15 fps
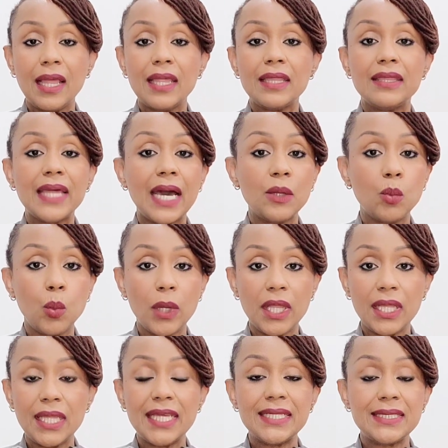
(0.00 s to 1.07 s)
that
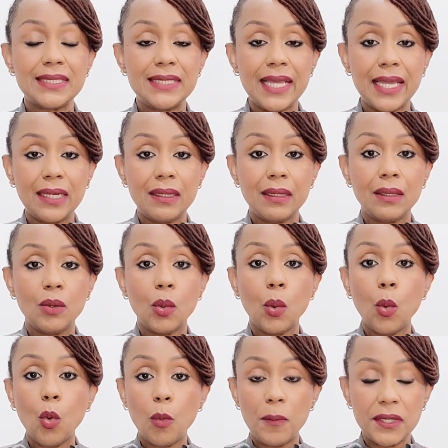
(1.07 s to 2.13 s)
will is then
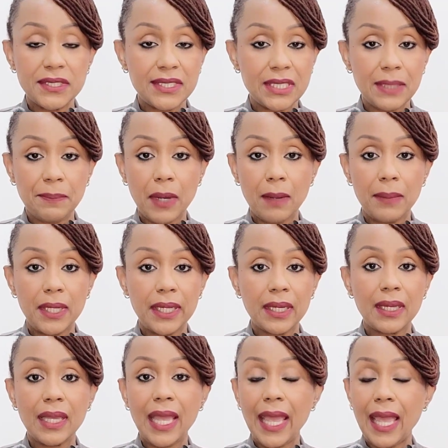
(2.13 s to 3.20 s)
open to the public.